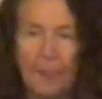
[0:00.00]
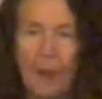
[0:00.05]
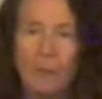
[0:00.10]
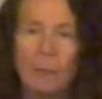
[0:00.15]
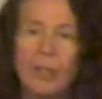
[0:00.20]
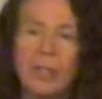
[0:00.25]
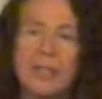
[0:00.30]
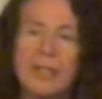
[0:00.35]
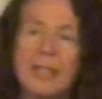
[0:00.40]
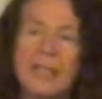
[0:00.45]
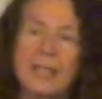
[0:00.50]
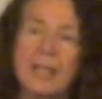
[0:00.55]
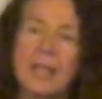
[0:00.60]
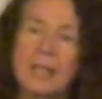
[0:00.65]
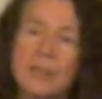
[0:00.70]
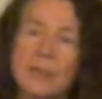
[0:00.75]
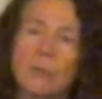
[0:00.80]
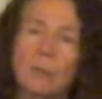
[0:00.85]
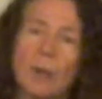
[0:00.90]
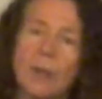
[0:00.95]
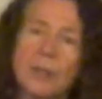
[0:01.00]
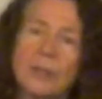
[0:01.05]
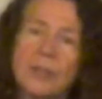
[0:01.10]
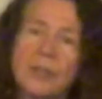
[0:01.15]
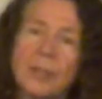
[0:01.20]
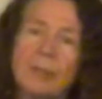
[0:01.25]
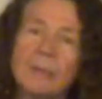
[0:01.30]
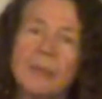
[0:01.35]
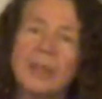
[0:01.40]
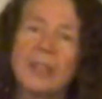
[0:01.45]
We discussed what are
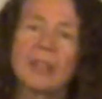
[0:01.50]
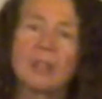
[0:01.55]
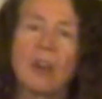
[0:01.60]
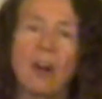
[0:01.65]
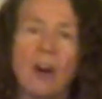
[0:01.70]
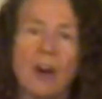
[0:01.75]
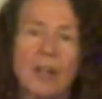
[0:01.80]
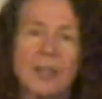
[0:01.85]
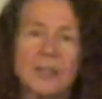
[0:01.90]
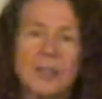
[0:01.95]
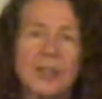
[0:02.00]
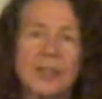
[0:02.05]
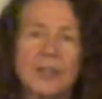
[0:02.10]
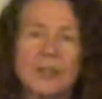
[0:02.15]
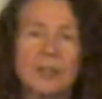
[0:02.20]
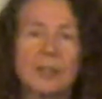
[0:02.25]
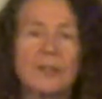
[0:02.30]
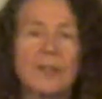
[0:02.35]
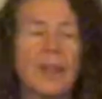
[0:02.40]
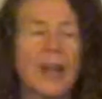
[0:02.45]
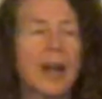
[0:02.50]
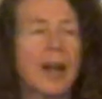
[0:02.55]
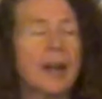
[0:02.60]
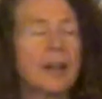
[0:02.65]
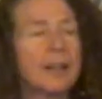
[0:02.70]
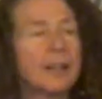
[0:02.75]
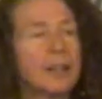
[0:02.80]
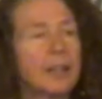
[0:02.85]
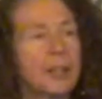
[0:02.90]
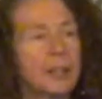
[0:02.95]
some of the causes of
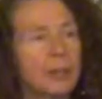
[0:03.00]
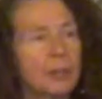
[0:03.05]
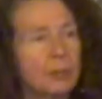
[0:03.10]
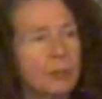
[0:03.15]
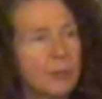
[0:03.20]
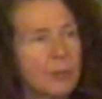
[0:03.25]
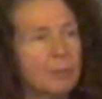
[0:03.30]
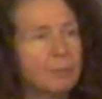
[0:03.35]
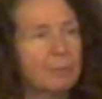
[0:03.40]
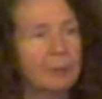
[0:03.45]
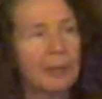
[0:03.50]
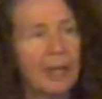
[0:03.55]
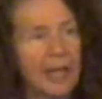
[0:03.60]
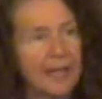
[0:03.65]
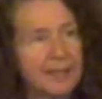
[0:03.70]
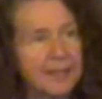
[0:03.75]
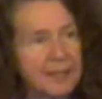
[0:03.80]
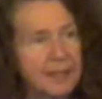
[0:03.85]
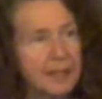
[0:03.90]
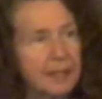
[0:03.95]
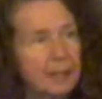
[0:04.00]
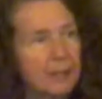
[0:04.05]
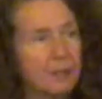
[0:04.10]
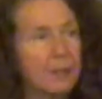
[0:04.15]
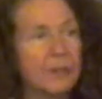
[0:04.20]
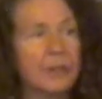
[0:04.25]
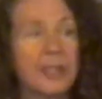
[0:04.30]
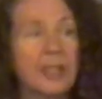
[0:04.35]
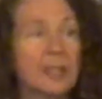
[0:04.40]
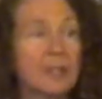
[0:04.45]
that use of plastic
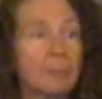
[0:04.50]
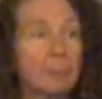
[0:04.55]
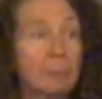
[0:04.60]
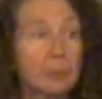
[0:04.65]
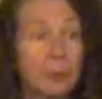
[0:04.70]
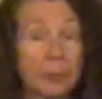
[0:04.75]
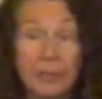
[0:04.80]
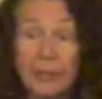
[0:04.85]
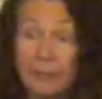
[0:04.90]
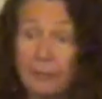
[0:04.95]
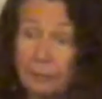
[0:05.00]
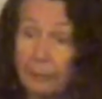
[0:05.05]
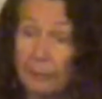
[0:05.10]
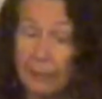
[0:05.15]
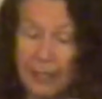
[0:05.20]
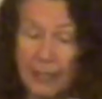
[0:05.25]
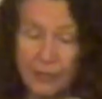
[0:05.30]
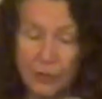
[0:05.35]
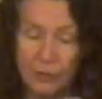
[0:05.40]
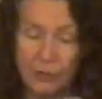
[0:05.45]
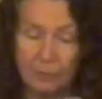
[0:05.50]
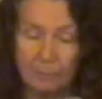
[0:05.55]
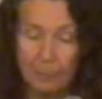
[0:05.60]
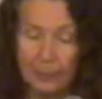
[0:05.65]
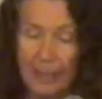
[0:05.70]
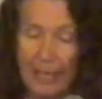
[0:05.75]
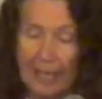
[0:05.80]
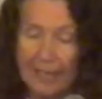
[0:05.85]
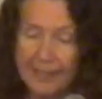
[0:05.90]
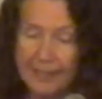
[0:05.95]
or the proliferation of
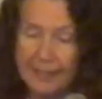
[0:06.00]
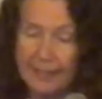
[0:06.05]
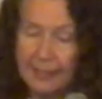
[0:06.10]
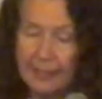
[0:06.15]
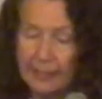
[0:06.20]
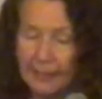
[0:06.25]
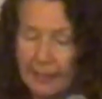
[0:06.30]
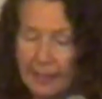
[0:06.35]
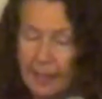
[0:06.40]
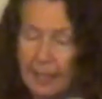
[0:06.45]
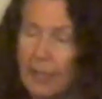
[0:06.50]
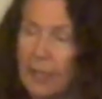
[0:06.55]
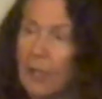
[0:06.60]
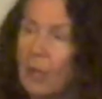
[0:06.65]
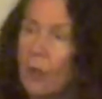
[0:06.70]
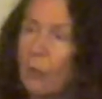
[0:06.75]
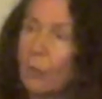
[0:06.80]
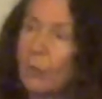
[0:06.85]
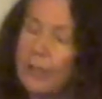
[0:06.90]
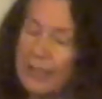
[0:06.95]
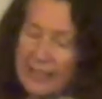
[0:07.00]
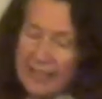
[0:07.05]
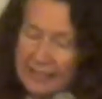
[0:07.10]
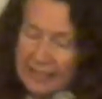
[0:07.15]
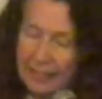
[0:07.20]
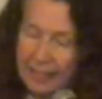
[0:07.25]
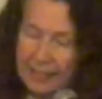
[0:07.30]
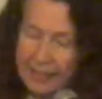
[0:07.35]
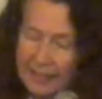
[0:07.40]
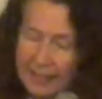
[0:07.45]
plastic. We
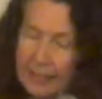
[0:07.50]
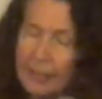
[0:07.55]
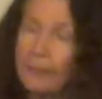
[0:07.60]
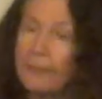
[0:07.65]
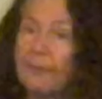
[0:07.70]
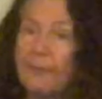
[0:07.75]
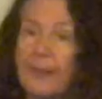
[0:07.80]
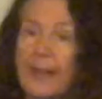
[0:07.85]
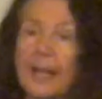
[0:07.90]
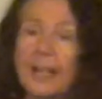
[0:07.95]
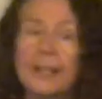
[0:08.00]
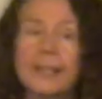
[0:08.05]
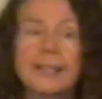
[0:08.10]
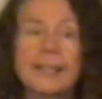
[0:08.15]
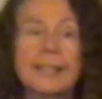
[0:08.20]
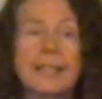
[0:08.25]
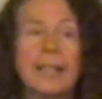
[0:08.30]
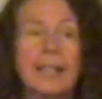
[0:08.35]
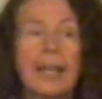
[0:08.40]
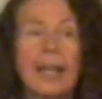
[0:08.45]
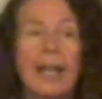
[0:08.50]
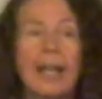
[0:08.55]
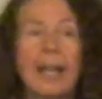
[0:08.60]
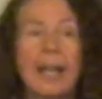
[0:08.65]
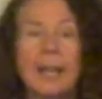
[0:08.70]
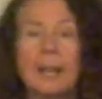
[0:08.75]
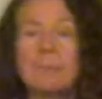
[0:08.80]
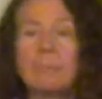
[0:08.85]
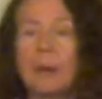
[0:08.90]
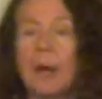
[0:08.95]
discussed the effects.
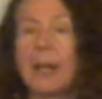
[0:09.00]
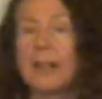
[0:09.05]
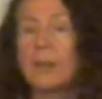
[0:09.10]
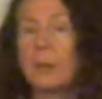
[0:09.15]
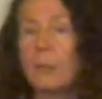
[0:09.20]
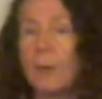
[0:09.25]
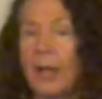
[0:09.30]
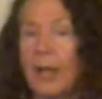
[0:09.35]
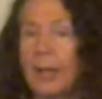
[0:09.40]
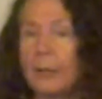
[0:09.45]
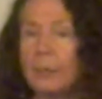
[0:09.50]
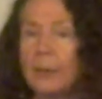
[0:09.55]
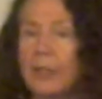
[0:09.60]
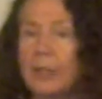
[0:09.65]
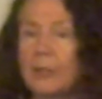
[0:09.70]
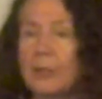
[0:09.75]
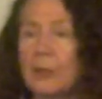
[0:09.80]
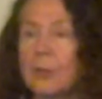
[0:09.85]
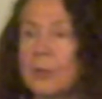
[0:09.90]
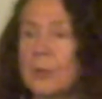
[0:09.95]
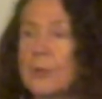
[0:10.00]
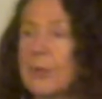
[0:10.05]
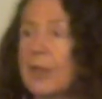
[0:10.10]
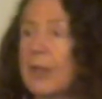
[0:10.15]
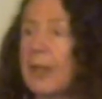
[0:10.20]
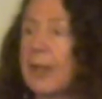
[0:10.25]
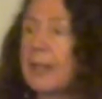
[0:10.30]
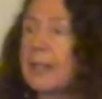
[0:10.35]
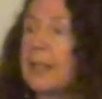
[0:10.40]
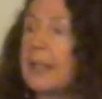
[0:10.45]
And by the way, we used
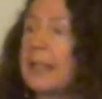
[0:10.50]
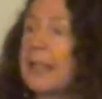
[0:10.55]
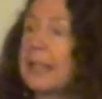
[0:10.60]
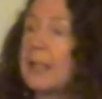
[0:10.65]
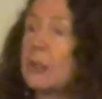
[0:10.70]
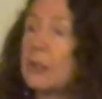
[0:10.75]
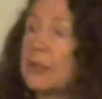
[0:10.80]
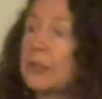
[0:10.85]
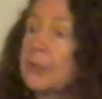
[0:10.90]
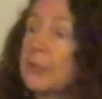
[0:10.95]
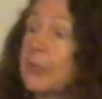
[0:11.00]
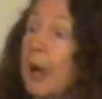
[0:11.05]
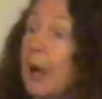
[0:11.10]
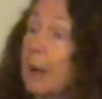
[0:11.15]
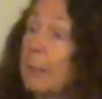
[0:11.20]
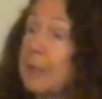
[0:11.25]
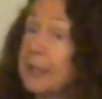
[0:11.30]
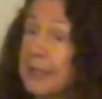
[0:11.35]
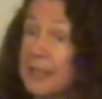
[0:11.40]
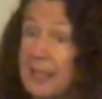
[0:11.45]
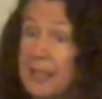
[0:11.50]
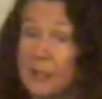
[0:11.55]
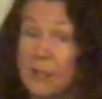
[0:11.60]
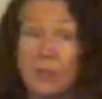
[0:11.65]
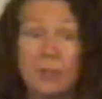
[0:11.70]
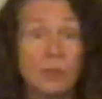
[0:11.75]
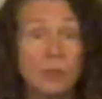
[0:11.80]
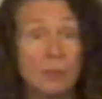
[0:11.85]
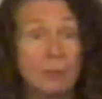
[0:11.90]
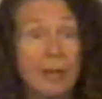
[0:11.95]
Hilda Taba
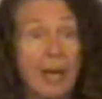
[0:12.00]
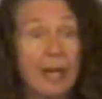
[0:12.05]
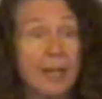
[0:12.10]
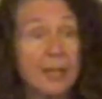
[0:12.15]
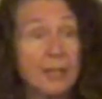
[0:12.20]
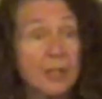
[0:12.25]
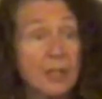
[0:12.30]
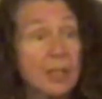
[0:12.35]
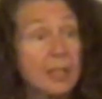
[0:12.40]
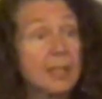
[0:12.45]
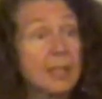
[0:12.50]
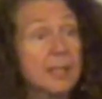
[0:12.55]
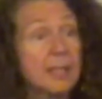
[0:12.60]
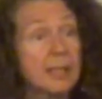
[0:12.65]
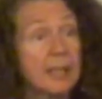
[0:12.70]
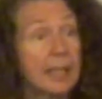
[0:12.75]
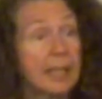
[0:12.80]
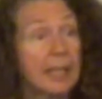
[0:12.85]
teaching strategies.